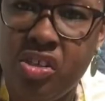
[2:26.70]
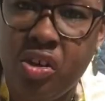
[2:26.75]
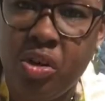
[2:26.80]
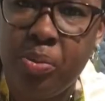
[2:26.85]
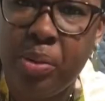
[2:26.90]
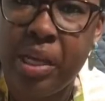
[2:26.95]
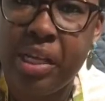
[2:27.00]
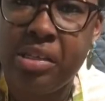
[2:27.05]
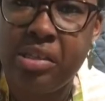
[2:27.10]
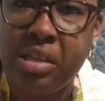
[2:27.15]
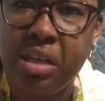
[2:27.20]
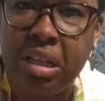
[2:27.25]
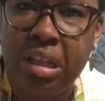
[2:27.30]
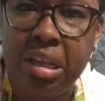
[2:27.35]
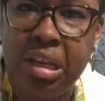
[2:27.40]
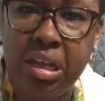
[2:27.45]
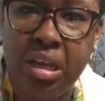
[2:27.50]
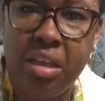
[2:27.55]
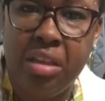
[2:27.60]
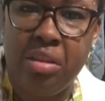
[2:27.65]
are
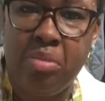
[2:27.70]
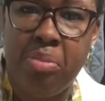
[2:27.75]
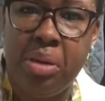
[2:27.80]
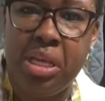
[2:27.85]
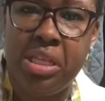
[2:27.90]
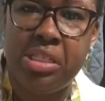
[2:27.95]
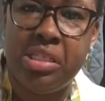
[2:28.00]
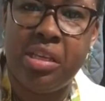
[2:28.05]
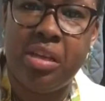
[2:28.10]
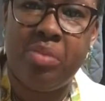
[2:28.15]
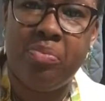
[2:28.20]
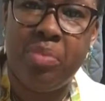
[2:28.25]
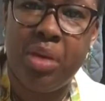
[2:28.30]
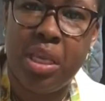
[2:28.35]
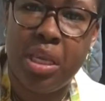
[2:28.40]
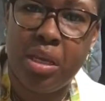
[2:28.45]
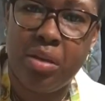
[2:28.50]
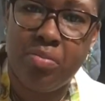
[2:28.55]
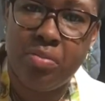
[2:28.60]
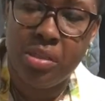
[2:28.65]
basically the basic
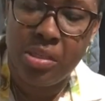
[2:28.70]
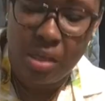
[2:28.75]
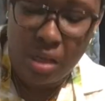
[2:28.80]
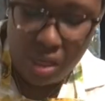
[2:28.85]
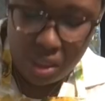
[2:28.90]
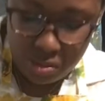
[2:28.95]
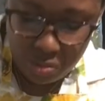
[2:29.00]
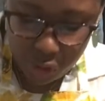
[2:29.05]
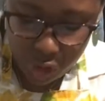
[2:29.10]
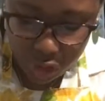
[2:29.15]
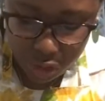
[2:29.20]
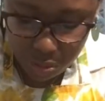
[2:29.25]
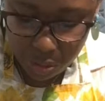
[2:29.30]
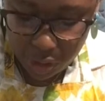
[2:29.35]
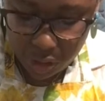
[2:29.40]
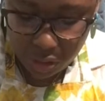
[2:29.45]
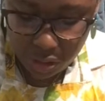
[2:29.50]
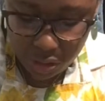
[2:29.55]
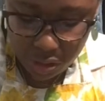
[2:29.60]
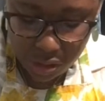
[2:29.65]
medium-sized
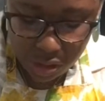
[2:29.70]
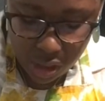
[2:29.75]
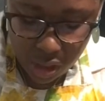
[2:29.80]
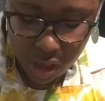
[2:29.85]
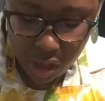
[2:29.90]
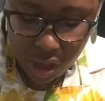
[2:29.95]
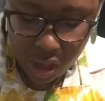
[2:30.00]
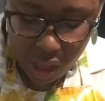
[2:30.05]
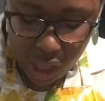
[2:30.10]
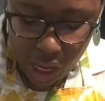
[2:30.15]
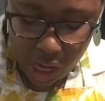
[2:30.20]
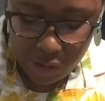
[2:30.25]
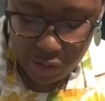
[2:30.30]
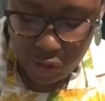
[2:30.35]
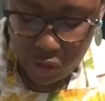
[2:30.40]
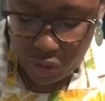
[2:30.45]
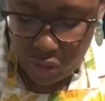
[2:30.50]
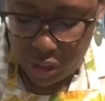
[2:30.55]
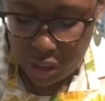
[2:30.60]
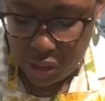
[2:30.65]
marshmallows. I'm
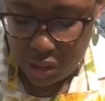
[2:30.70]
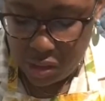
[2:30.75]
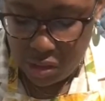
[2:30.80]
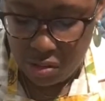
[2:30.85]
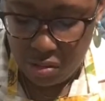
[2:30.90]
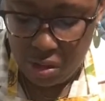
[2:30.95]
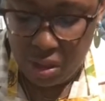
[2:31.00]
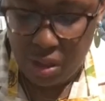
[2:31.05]
doing it so it